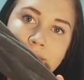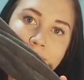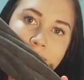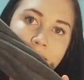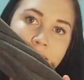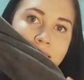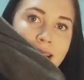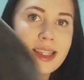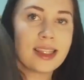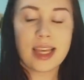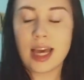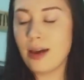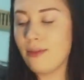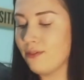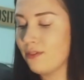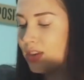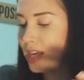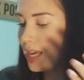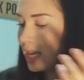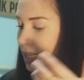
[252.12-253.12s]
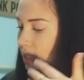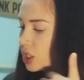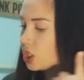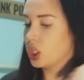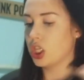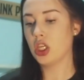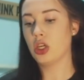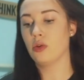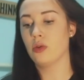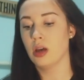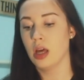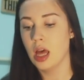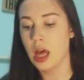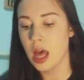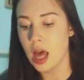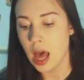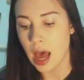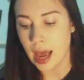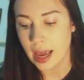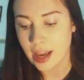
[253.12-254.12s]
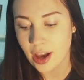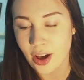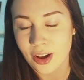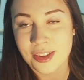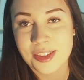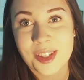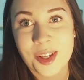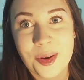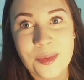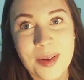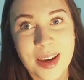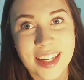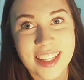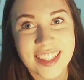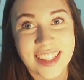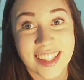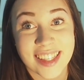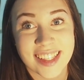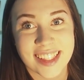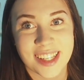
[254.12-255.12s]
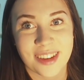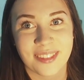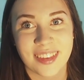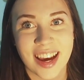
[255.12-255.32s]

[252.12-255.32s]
It's comfy. It's cute. I also picked these up,